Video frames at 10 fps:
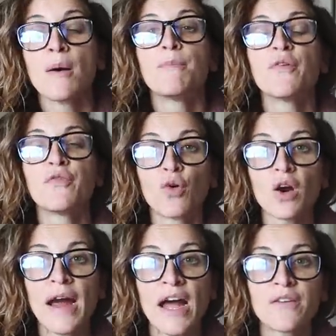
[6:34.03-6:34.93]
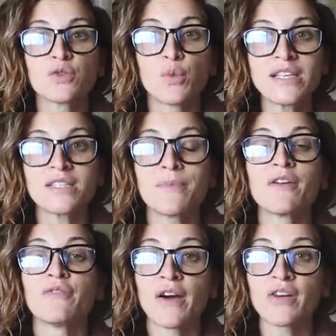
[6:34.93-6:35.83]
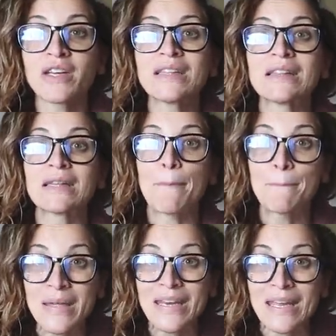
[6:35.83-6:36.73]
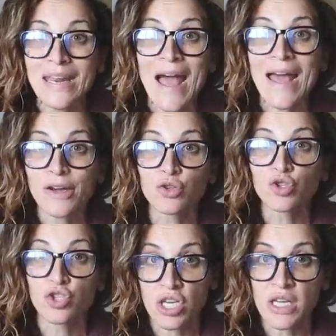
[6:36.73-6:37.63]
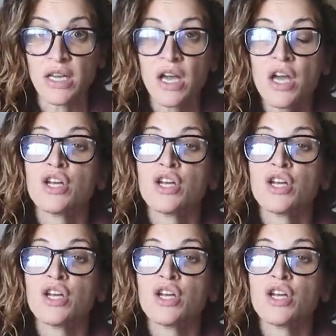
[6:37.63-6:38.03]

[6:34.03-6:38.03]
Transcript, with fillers: before I have to waste my very limited energy